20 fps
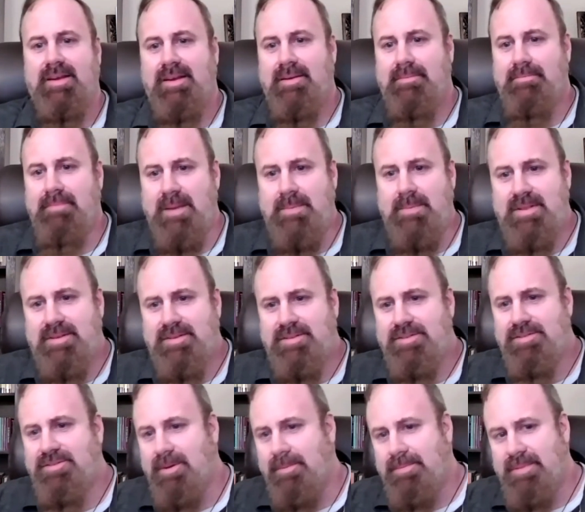maybe this
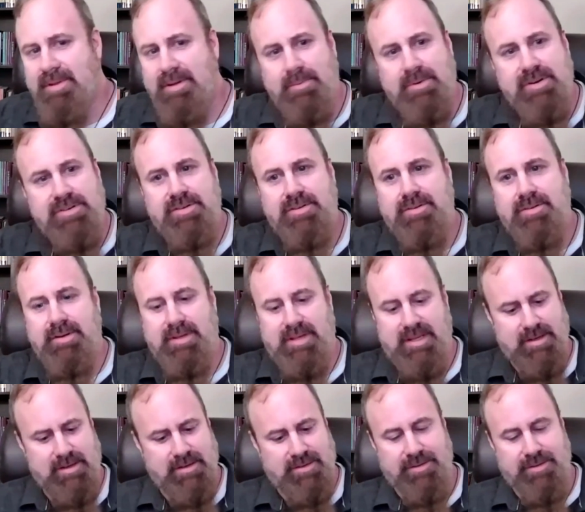is something we should look
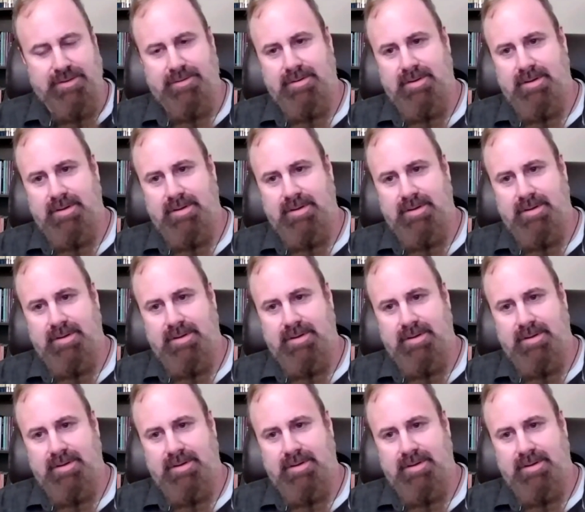into.